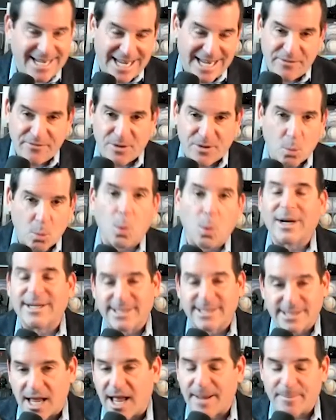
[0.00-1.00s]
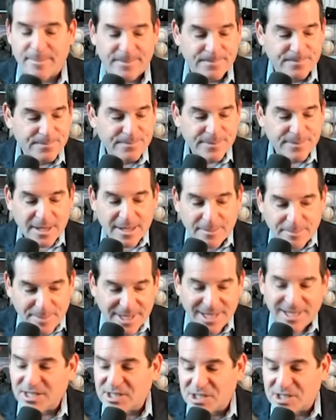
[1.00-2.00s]
even one time,
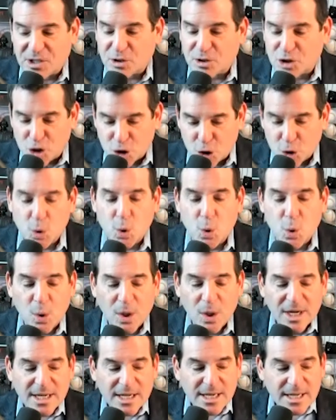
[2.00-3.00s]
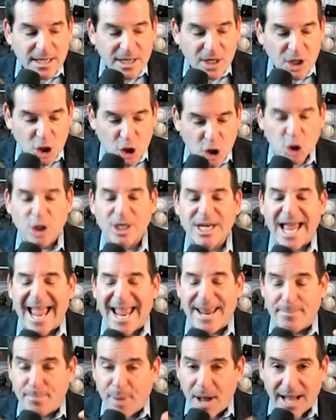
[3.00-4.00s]
because there's too good
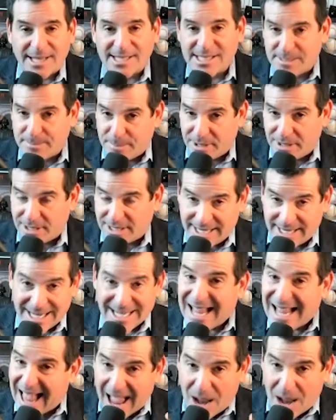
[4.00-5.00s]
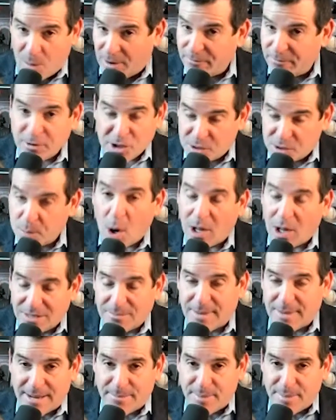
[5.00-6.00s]
a possibility, however small it
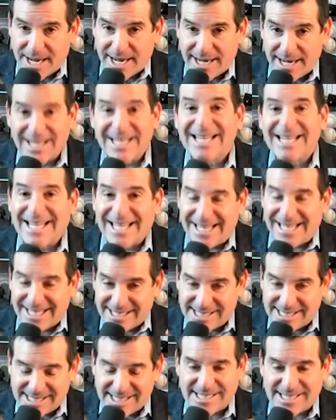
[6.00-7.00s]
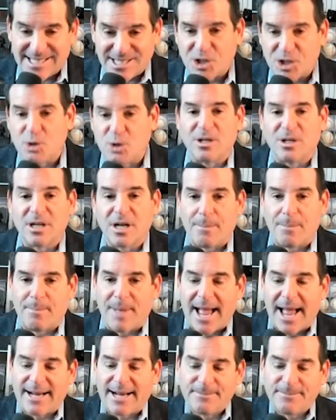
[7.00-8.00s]
may be, it exists that you can come
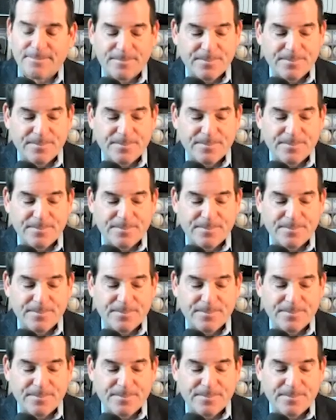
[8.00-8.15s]
back.